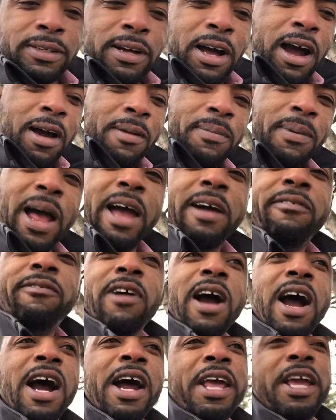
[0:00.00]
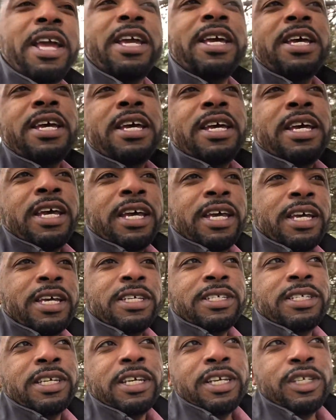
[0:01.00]
Our Black Friday
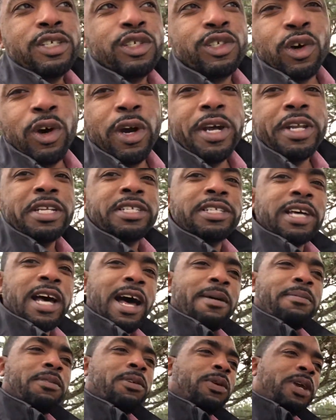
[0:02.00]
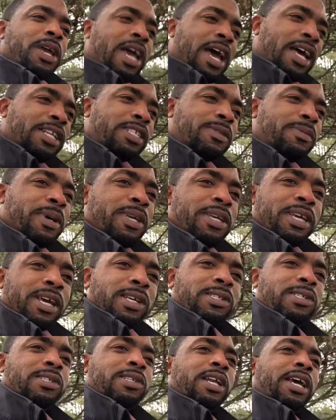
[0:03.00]
is enjoying the time that we had spent
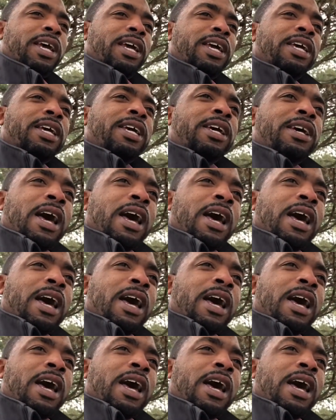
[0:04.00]
yesterday.